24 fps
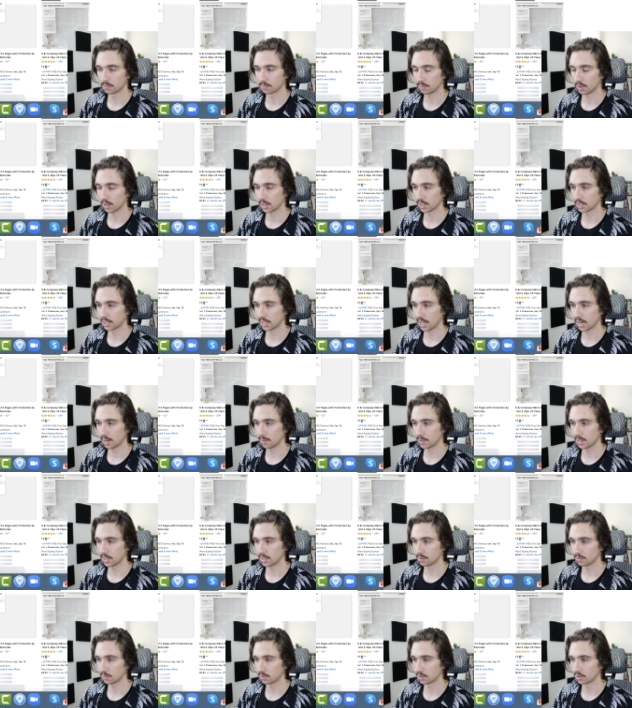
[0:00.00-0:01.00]
product
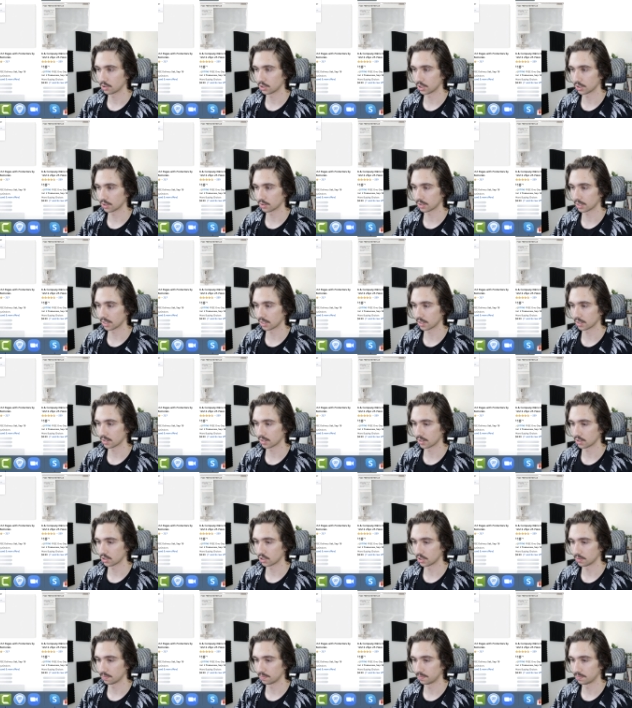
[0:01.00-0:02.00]
database, we'll use Jungle Scout
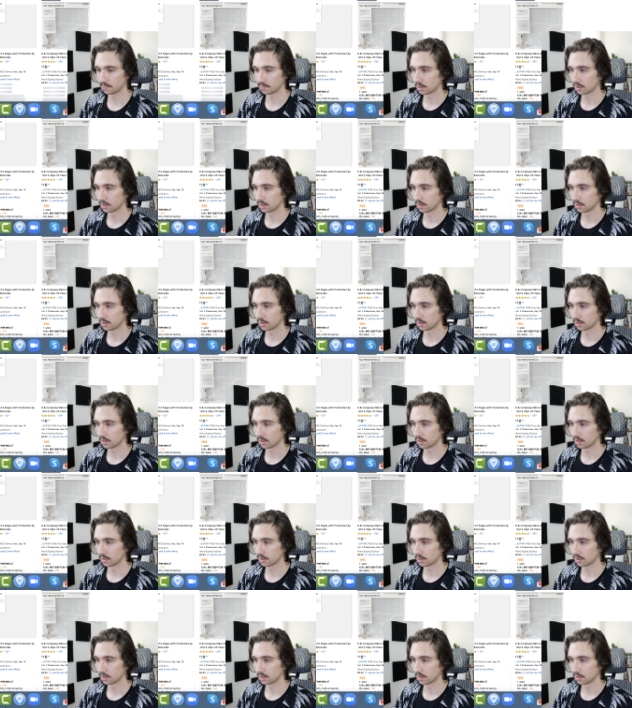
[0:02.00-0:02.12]
extension.